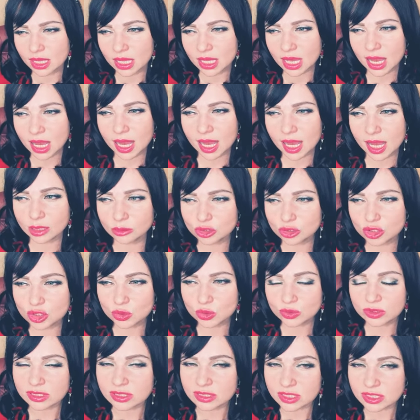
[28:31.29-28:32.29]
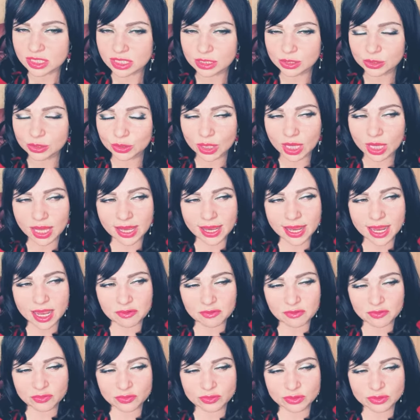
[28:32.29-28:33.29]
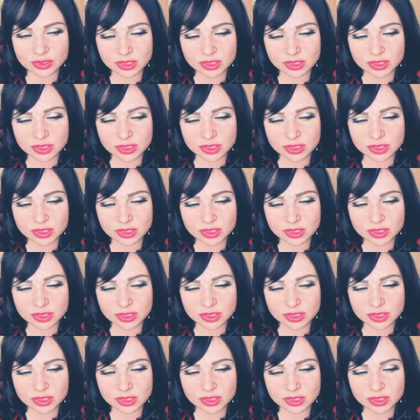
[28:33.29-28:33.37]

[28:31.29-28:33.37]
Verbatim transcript: how to still have